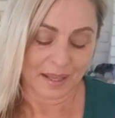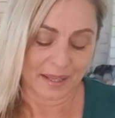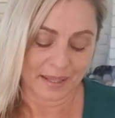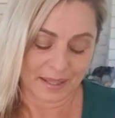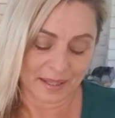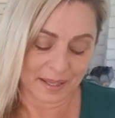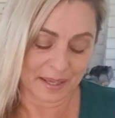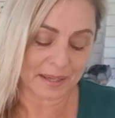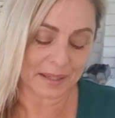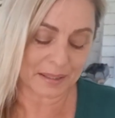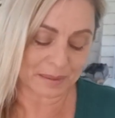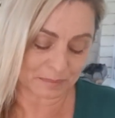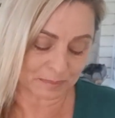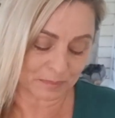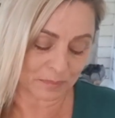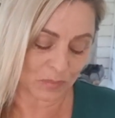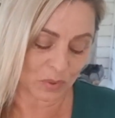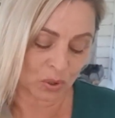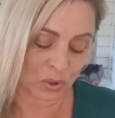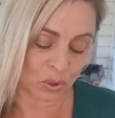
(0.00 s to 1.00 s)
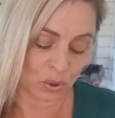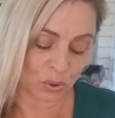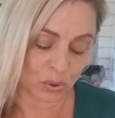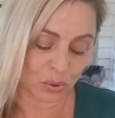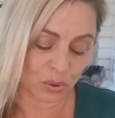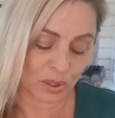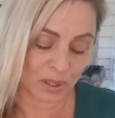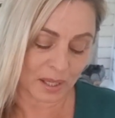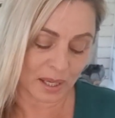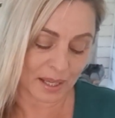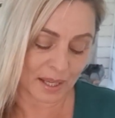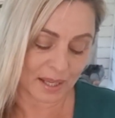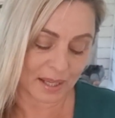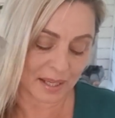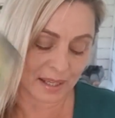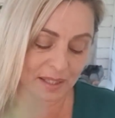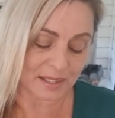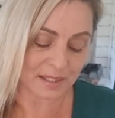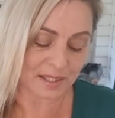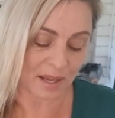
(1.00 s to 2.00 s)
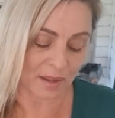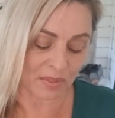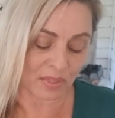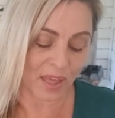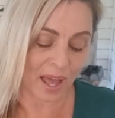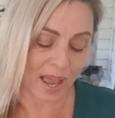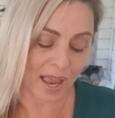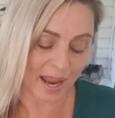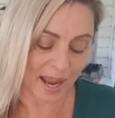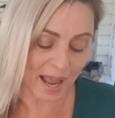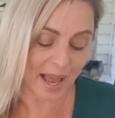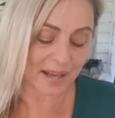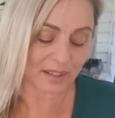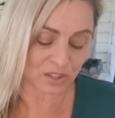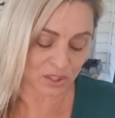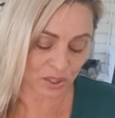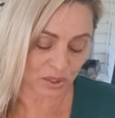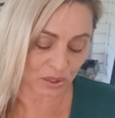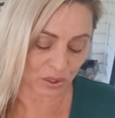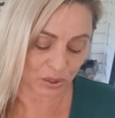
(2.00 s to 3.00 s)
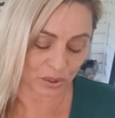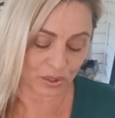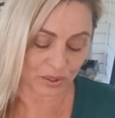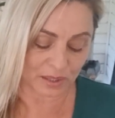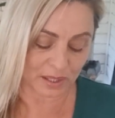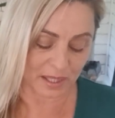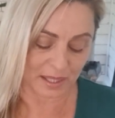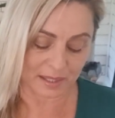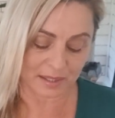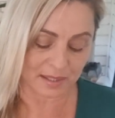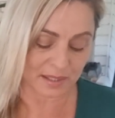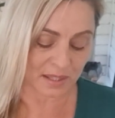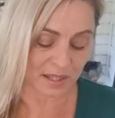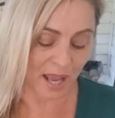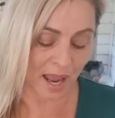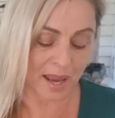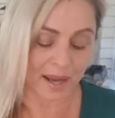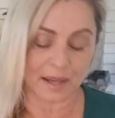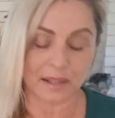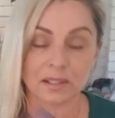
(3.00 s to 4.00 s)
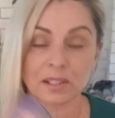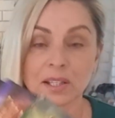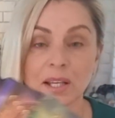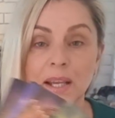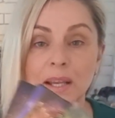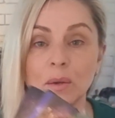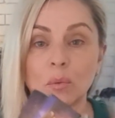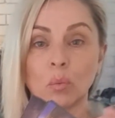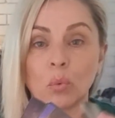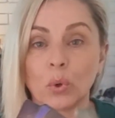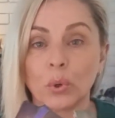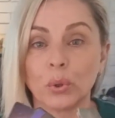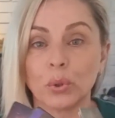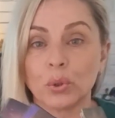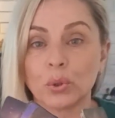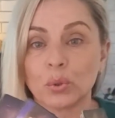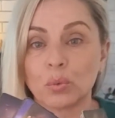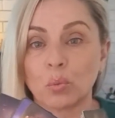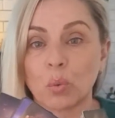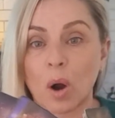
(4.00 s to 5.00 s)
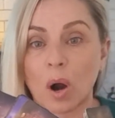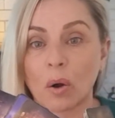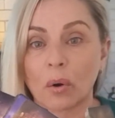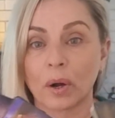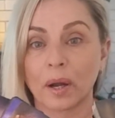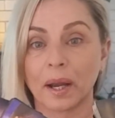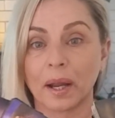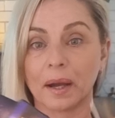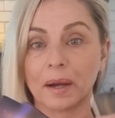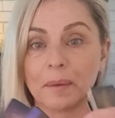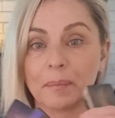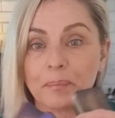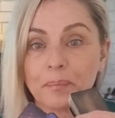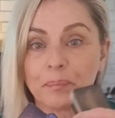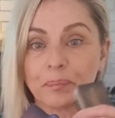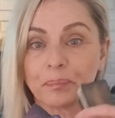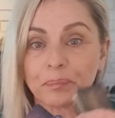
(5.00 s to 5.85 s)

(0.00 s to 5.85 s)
Yep, you need to. They had to learn this. They see, wounded warrior.